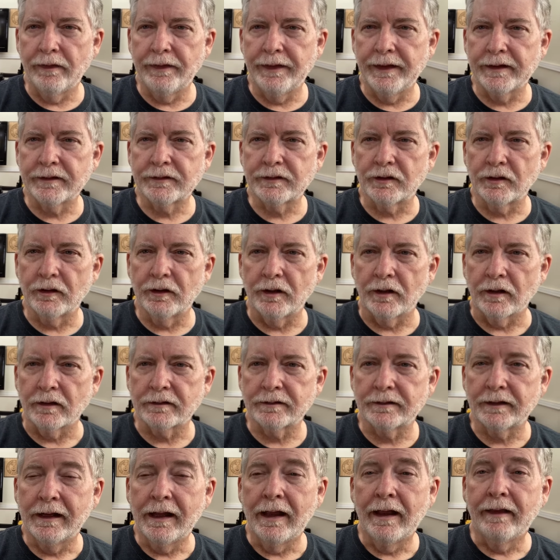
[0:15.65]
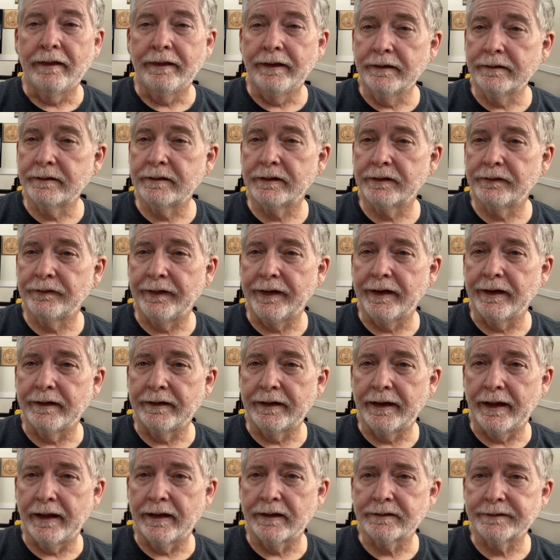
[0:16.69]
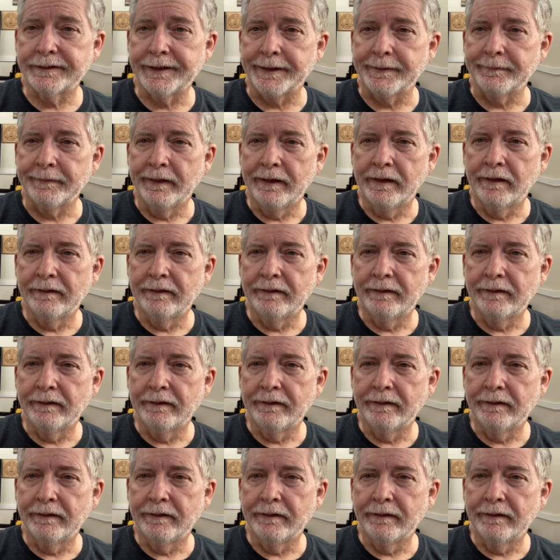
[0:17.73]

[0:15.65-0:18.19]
this looks. This is fantastic.